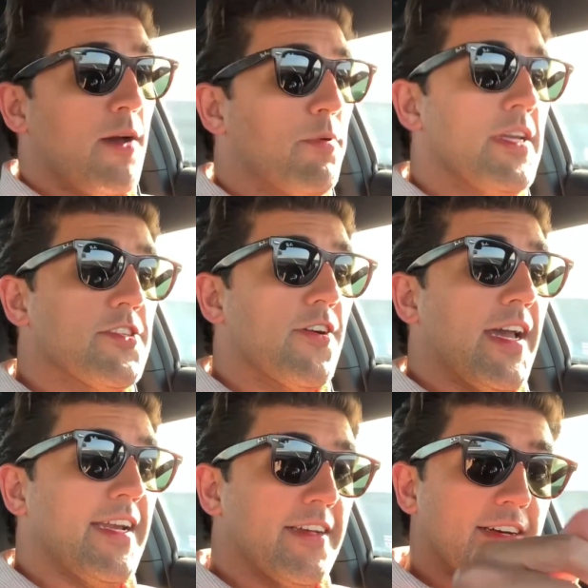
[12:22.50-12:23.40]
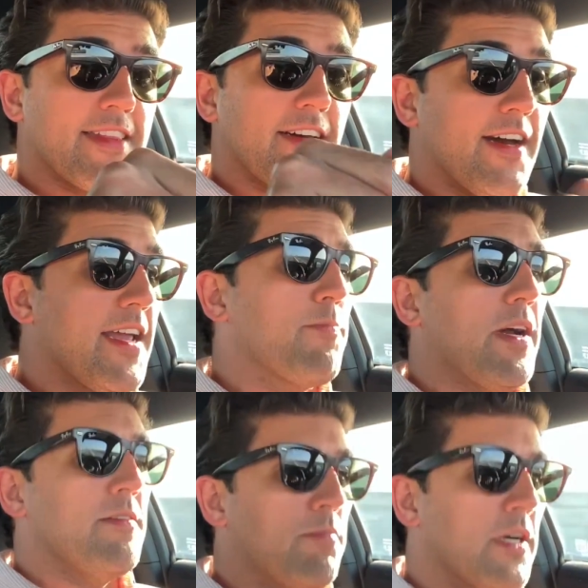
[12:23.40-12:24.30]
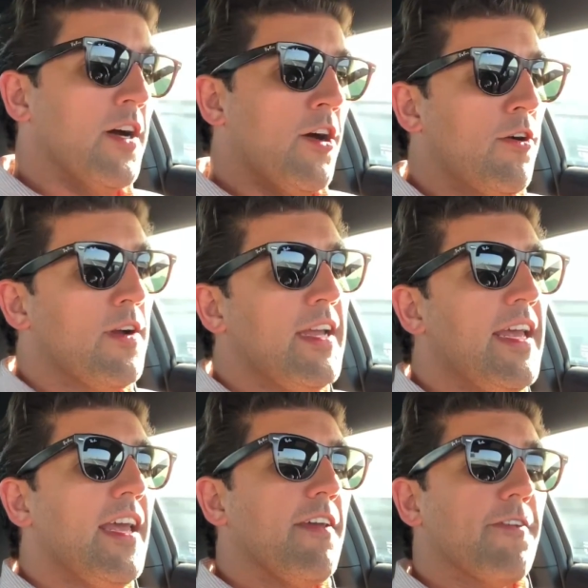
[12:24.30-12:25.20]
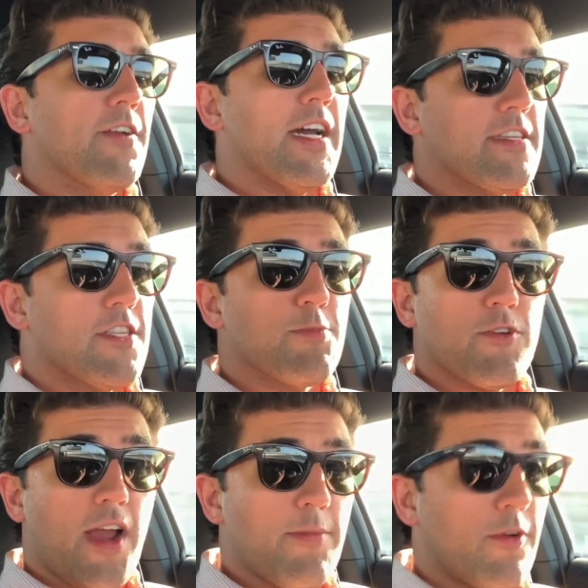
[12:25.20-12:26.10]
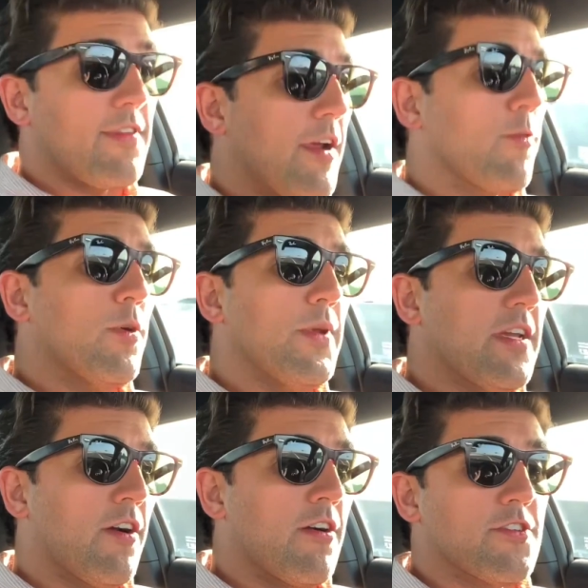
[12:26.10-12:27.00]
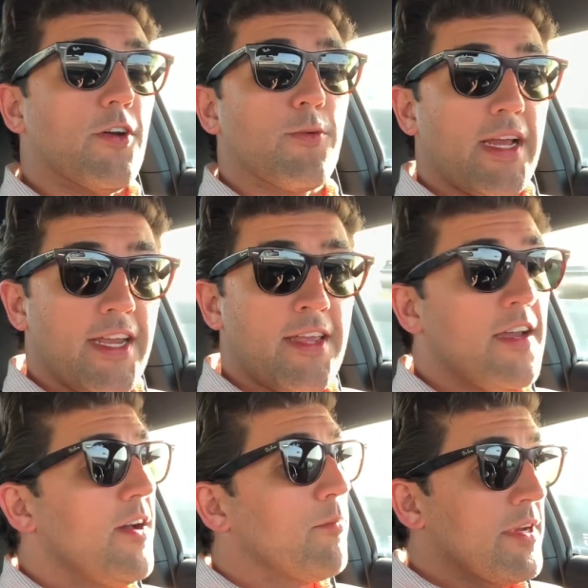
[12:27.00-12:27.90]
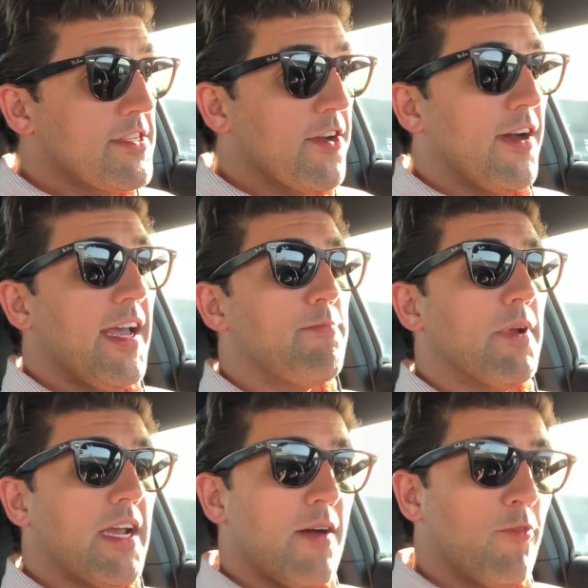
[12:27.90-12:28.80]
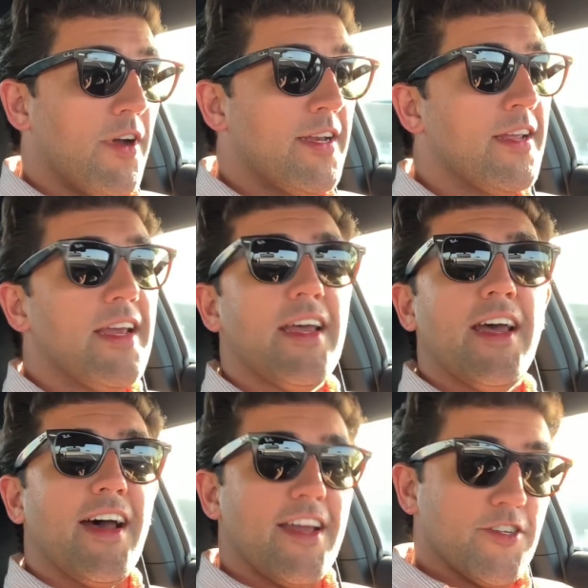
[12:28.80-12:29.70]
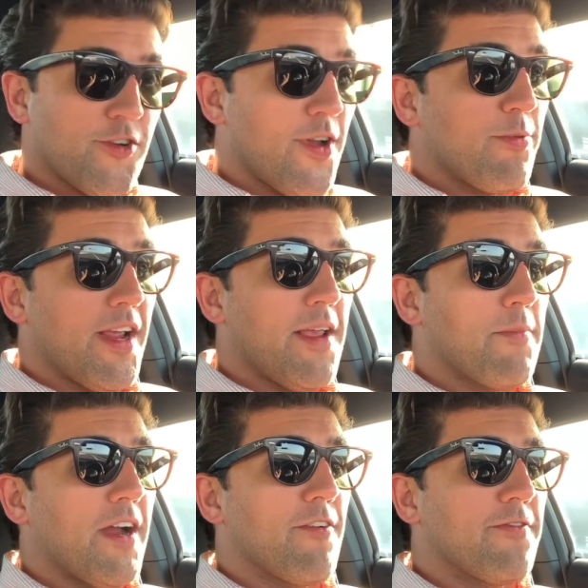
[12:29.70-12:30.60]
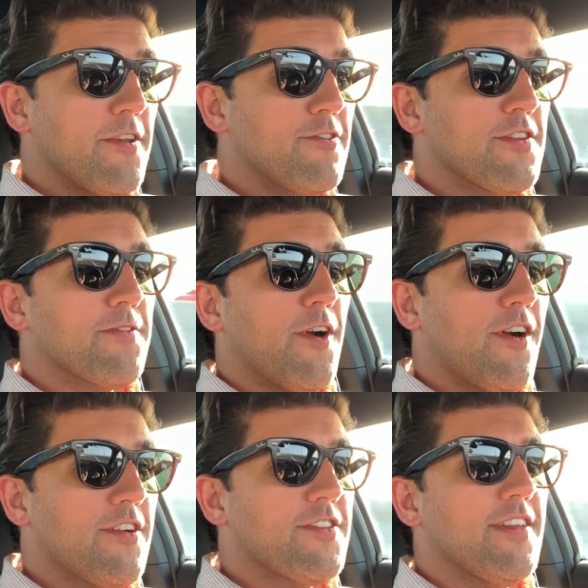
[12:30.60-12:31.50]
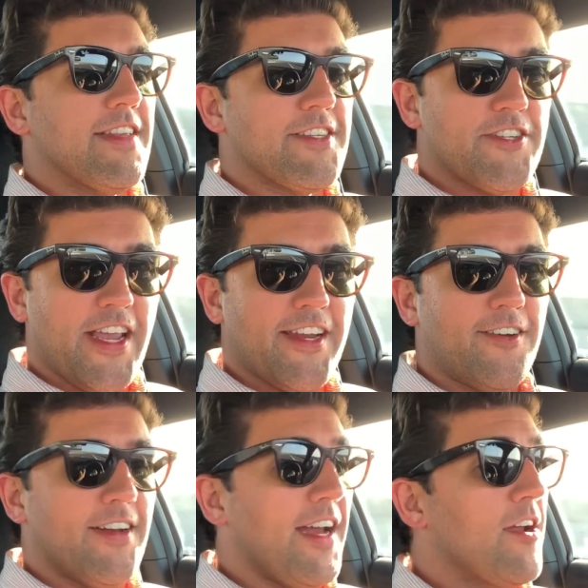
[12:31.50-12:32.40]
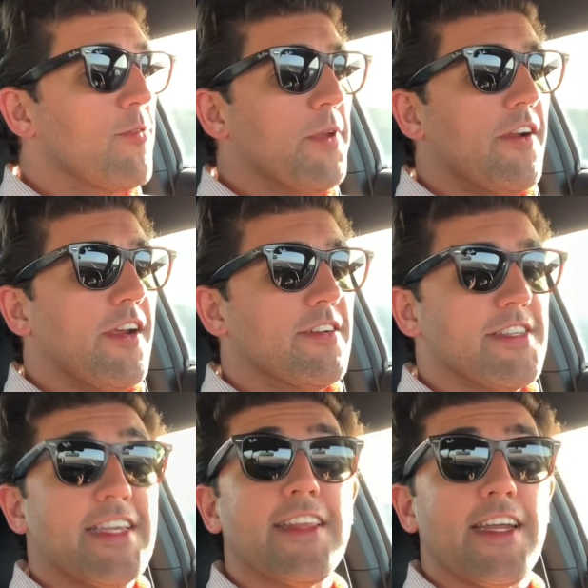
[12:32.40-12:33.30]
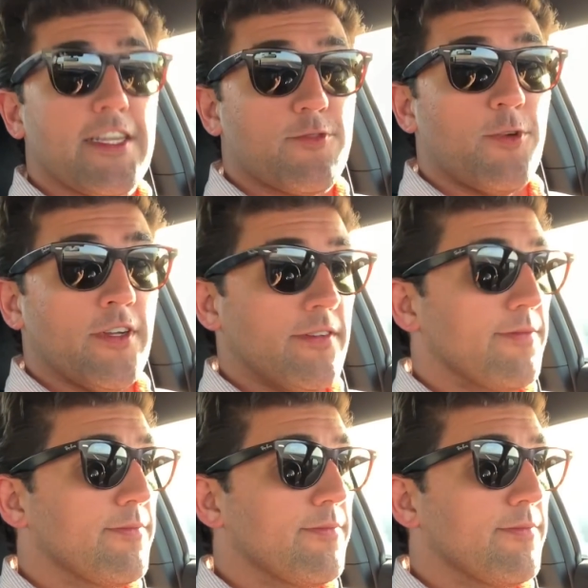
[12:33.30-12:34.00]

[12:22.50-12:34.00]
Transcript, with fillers: please go ahead and click the like button below. If you're not a subscriber to There Will Be Cars already, please go ahead and become one. I enjoy bringing my reviews of cars to this channel, and I hope you're here to see the next one.